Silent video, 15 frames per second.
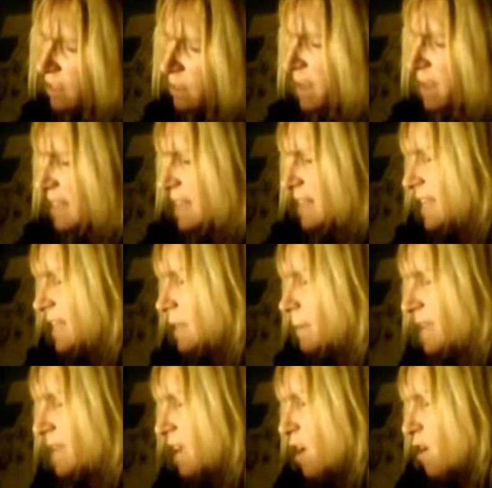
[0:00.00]
to be a little
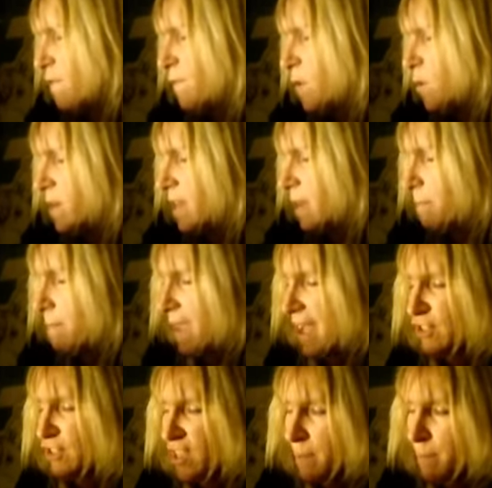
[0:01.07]
bit careful when I
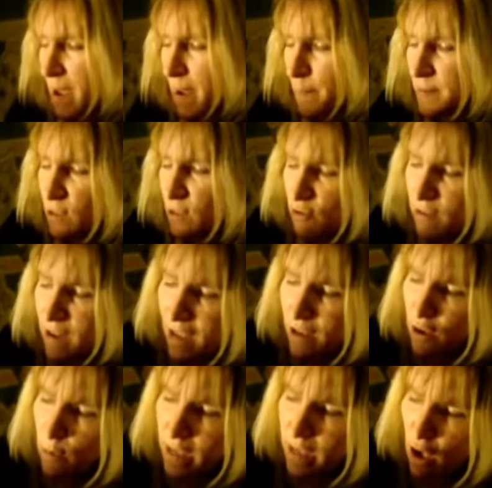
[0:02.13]
match them up so they're
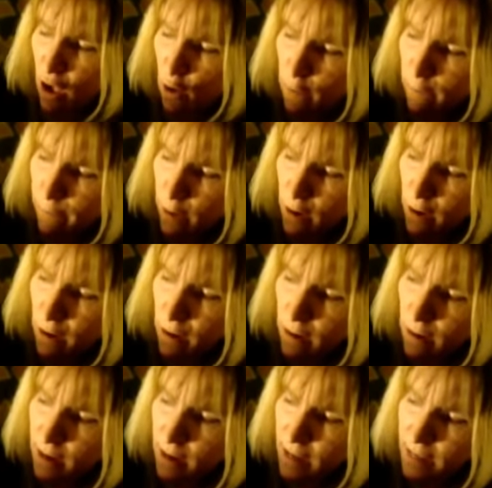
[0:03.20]
not going over,
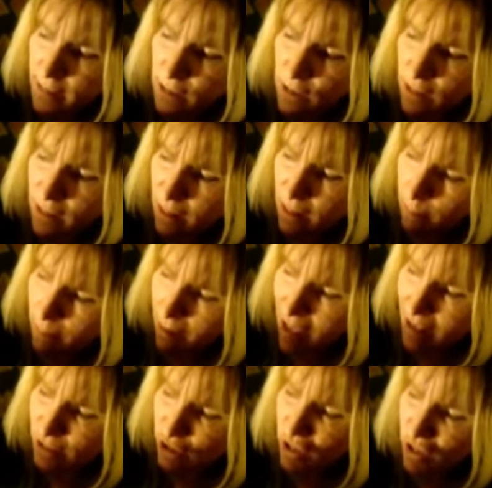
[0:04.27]
so that they
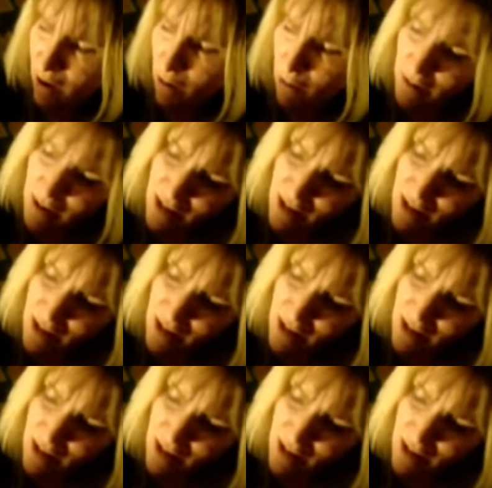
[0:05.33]
match. Now,